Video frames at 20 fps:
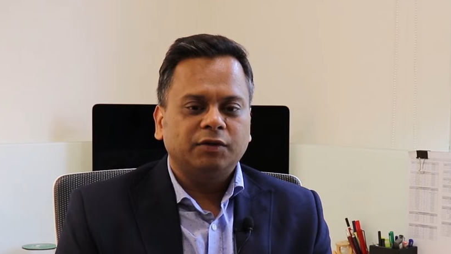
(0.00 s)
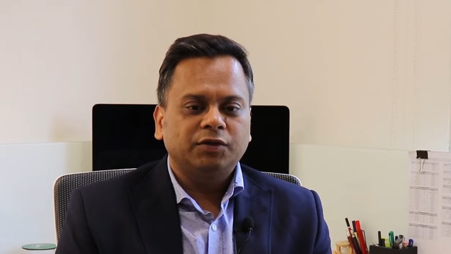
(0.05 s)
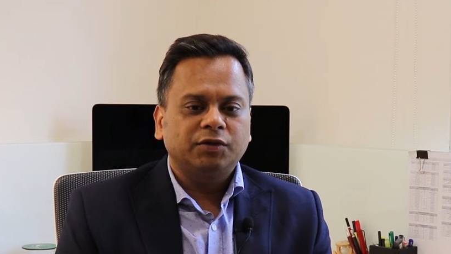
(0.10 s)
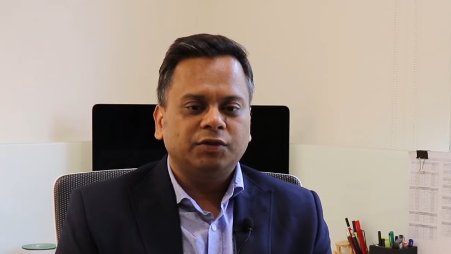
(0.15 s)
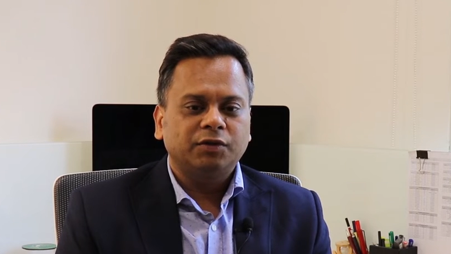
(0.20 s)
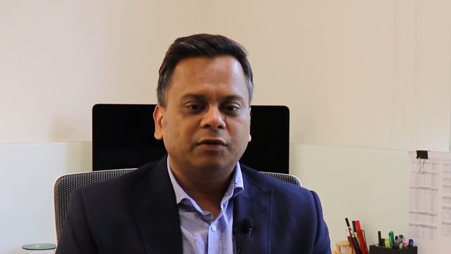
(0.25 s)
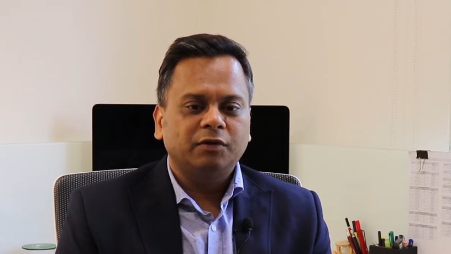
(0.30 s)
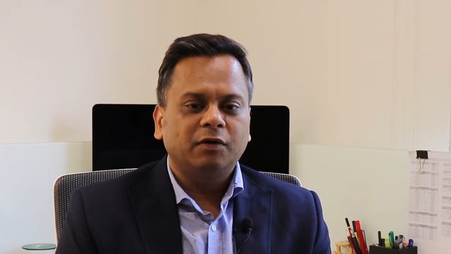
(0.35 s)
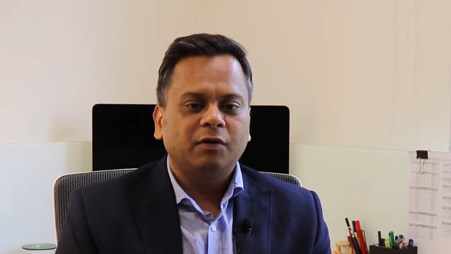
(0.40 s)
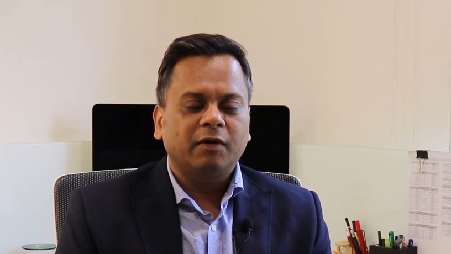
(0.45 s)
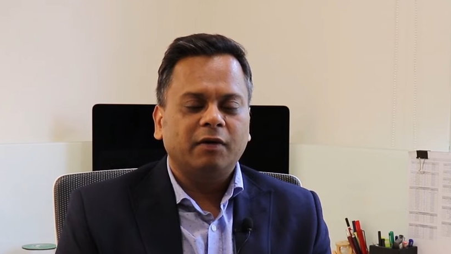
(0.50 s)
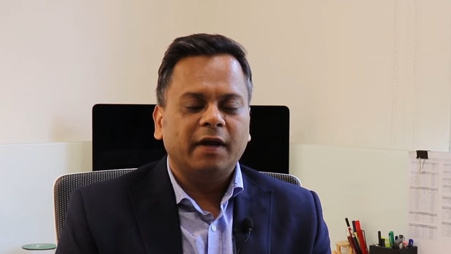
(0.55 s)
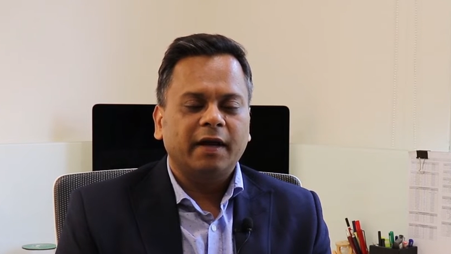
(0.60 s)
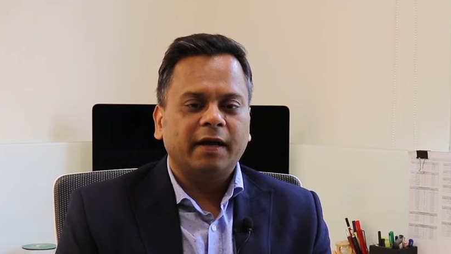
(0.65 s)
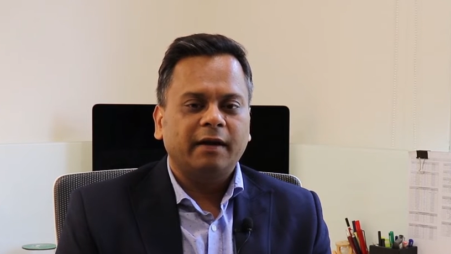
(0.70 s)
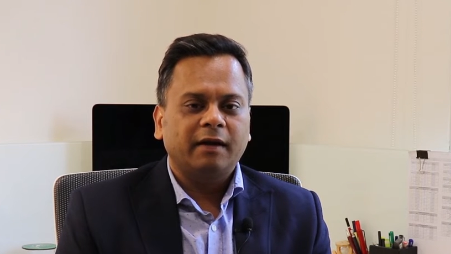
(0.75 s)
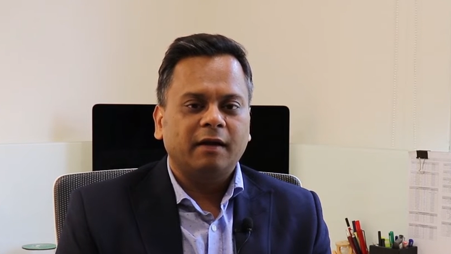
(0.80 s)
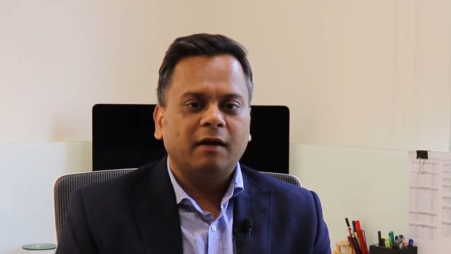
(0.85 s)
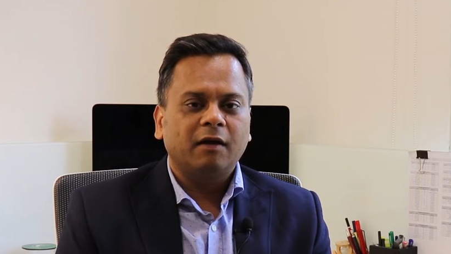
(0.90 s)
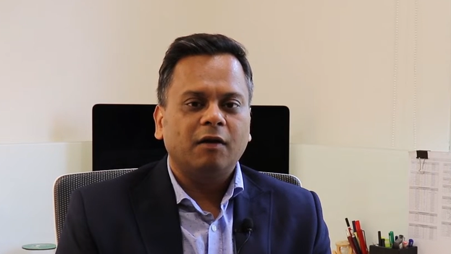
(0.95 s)
should look
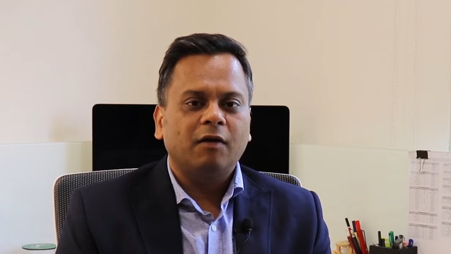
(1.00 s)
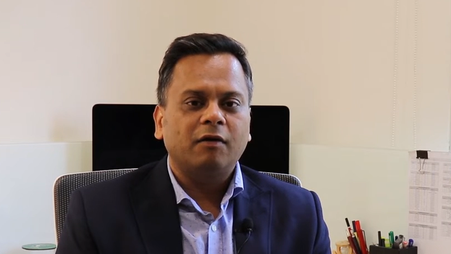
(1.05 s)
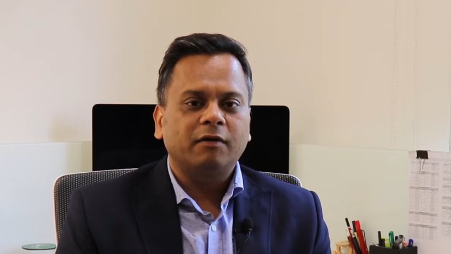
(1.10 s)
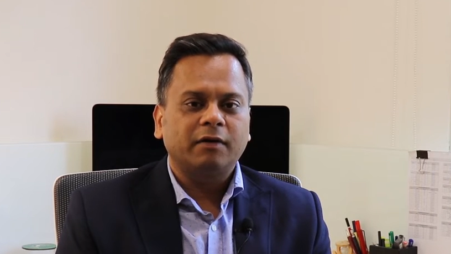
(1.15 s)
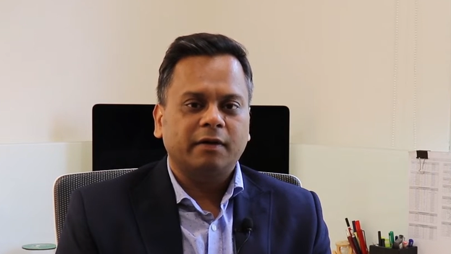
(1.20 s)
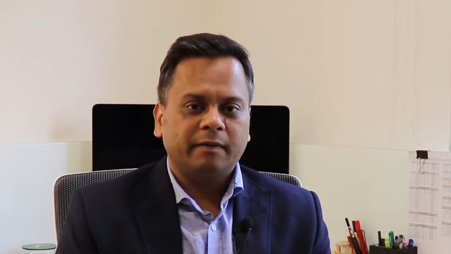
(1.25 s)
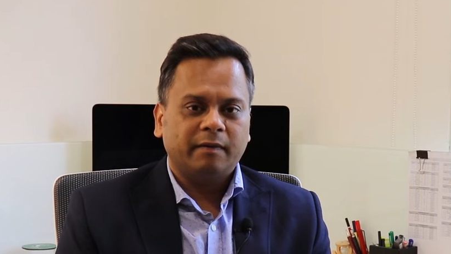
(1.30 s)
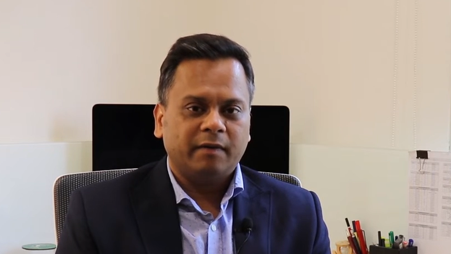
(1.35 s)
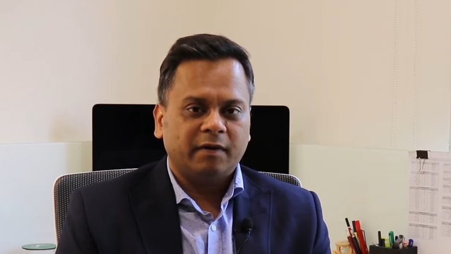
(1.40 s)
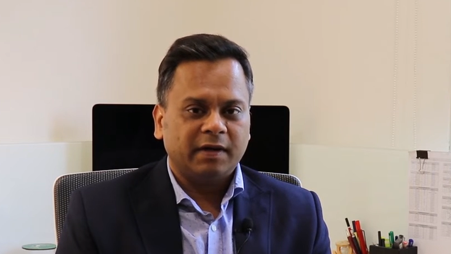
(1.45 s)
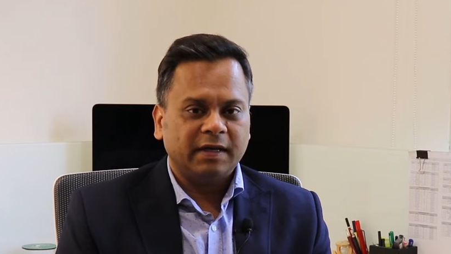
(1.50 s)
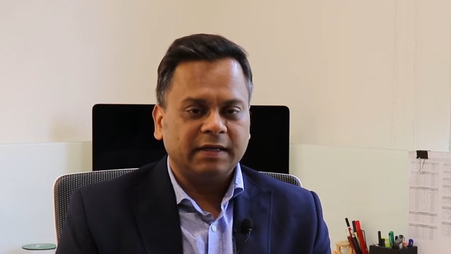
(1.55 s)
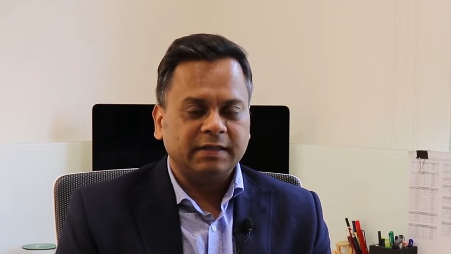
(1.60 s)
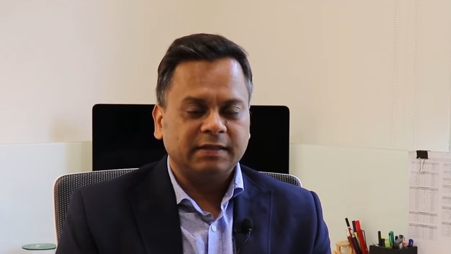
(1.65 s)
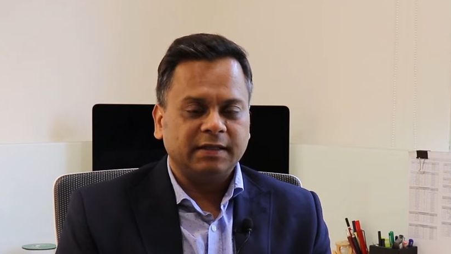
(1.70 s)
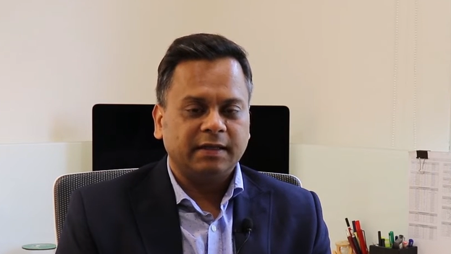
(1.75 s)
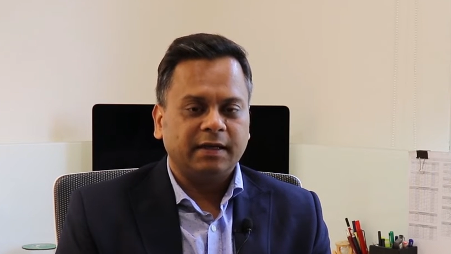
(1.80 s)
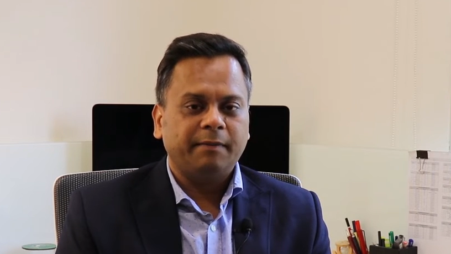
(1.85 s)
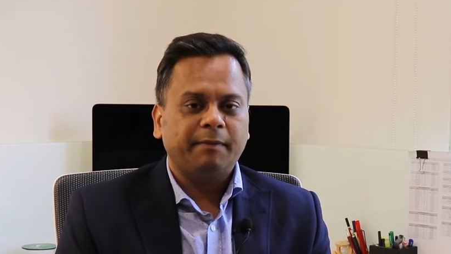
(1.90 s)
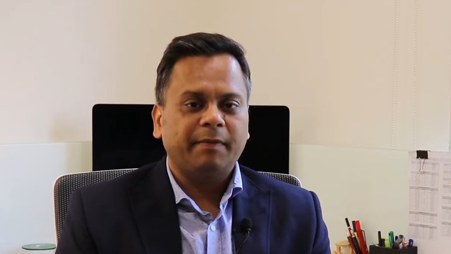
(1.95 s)
at a long-term
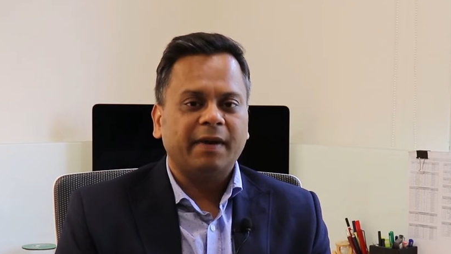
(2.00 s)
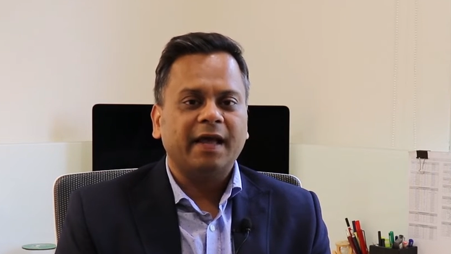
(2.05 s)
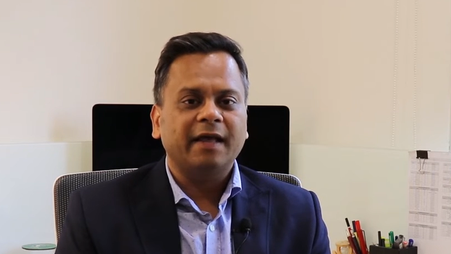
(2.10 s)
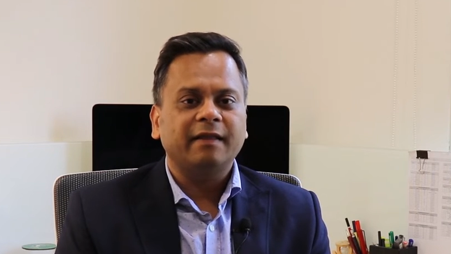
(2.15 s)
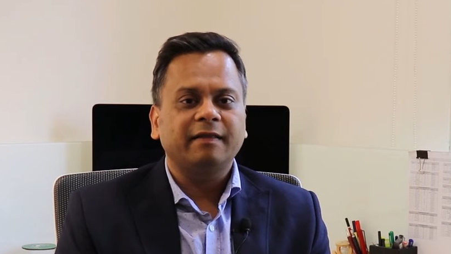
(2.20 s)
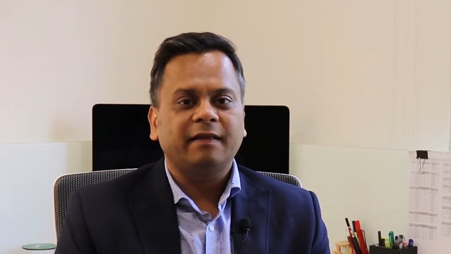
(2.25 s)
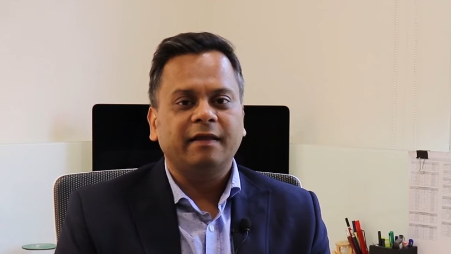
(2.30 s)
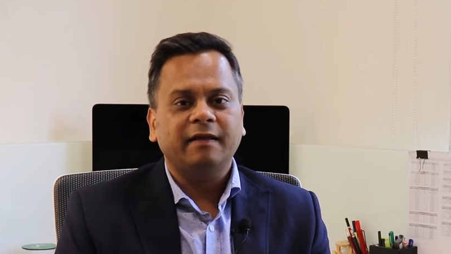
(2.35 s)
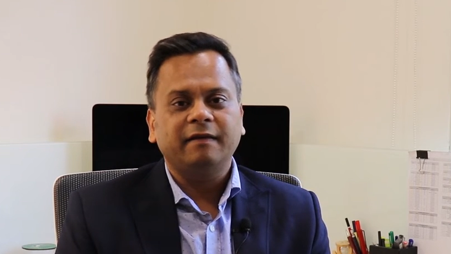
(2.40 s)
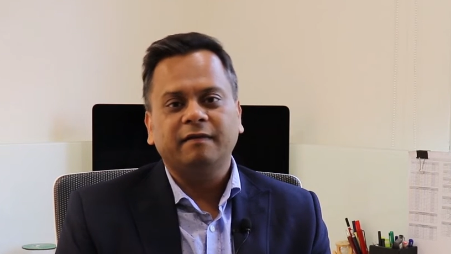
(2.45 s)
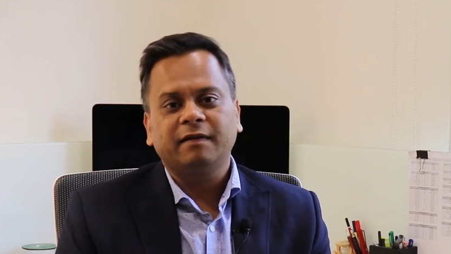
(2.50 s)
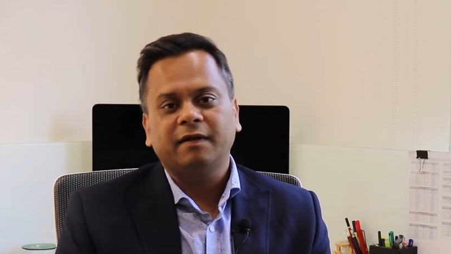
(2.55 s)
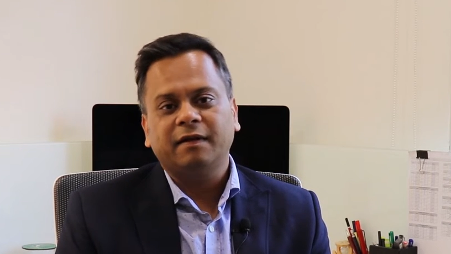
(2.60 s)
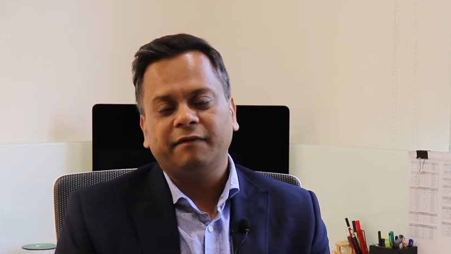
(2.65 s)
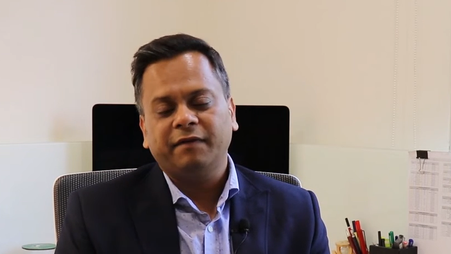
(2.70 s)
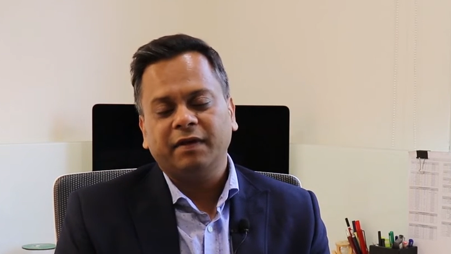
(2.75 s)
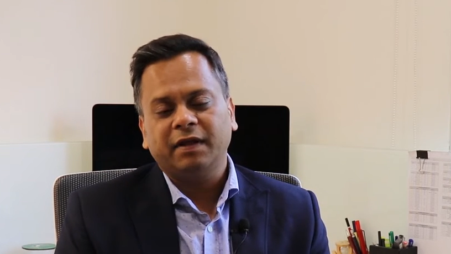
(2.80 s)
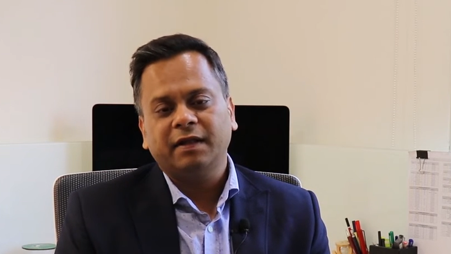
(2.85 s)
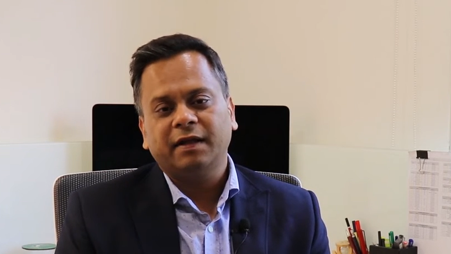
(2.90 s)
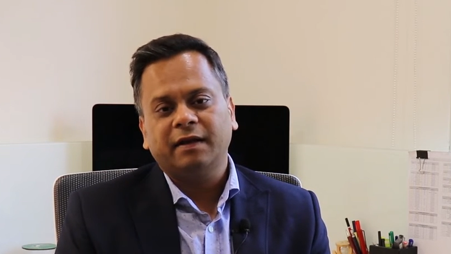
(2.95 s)
horizon and plan things in
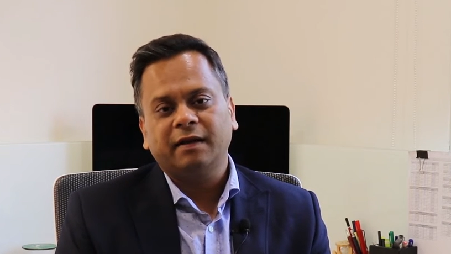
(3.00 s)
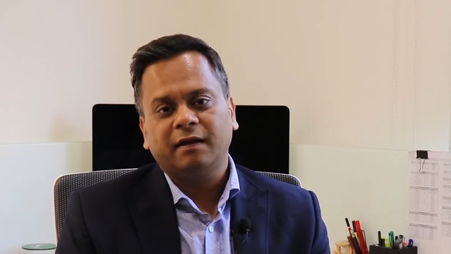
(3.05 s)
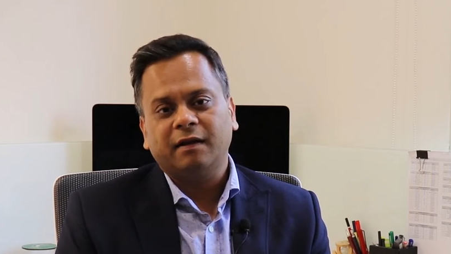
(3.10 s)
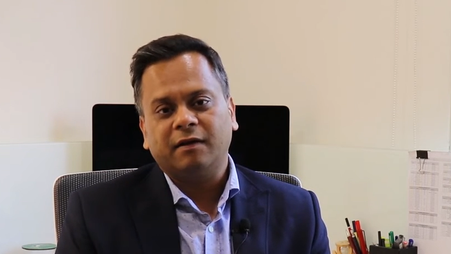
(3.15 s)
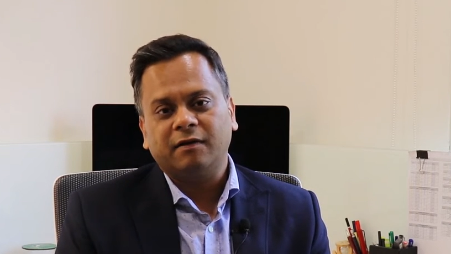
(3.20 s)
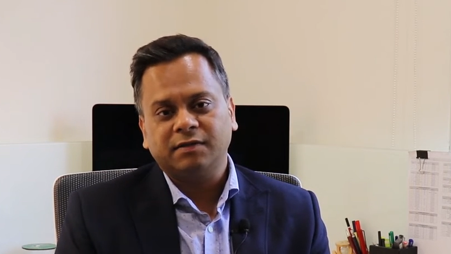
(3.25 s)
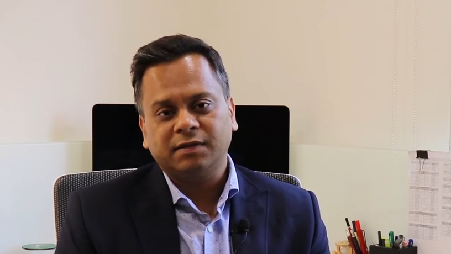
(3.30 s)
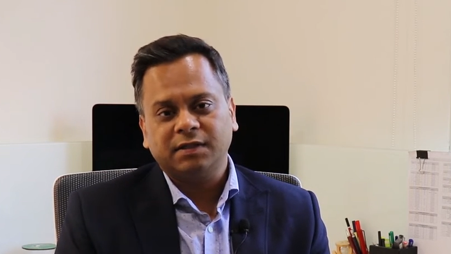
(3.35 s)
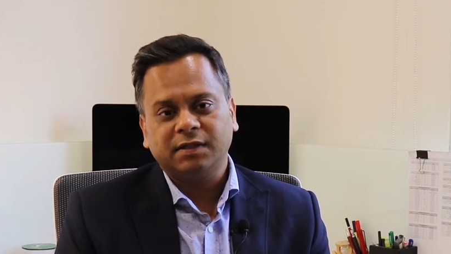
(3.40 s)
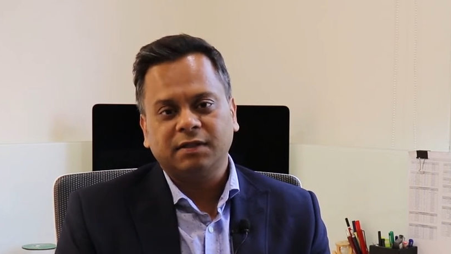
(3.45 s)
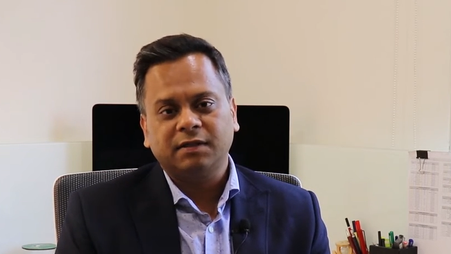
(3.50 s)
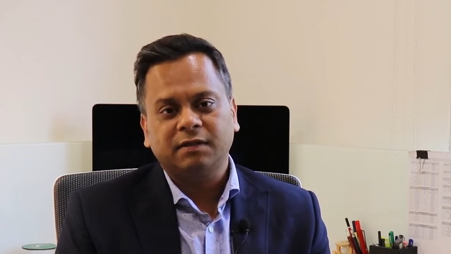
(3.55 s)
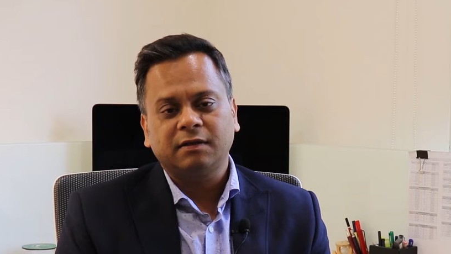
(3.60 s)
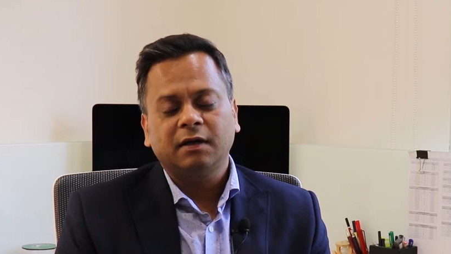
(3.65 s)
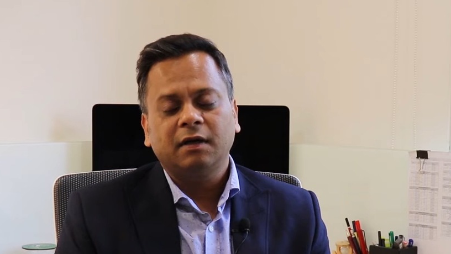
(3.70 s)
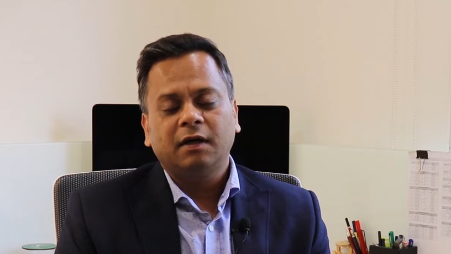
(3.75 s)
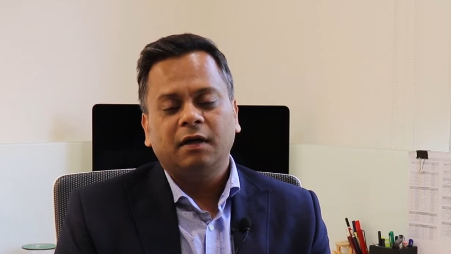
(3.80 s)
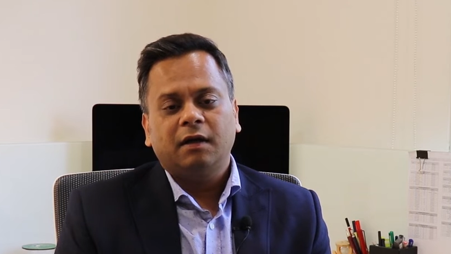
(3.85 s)
a way that allows it